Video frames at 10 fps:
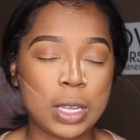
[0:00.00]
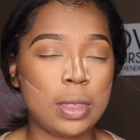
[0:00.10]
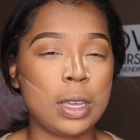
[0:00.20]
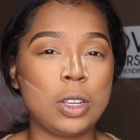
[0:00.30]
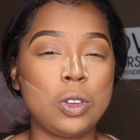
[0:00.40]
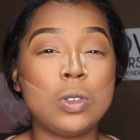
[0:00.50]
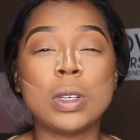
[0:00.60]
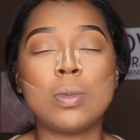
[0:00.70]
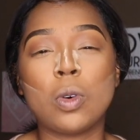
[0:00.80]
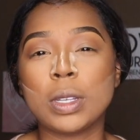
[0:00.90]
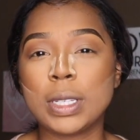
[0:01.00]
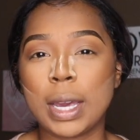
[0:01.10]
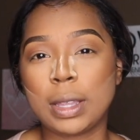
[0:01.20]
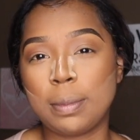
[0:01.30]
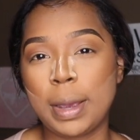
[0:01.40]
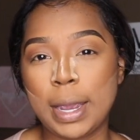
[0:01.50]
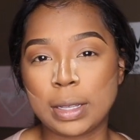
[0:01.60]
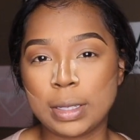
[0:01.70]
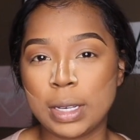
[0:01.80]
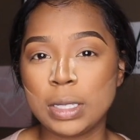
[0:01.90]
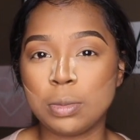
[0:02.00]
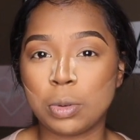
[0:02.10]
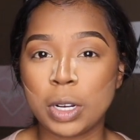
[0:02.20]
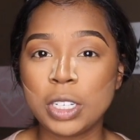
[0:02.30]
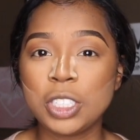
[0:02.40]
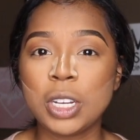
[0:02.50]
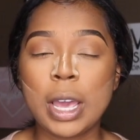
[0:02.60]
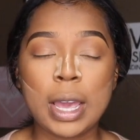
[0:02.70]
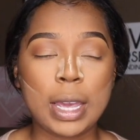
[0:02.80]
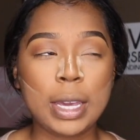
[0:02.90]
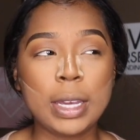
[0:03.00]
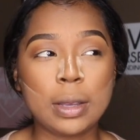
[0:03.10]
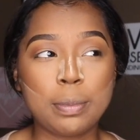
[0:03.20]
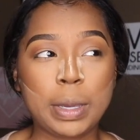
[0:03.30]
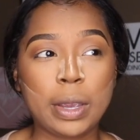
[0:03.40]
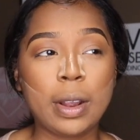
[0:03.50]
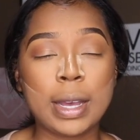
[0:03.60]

and then use a more tightly packed dense brush, it can appear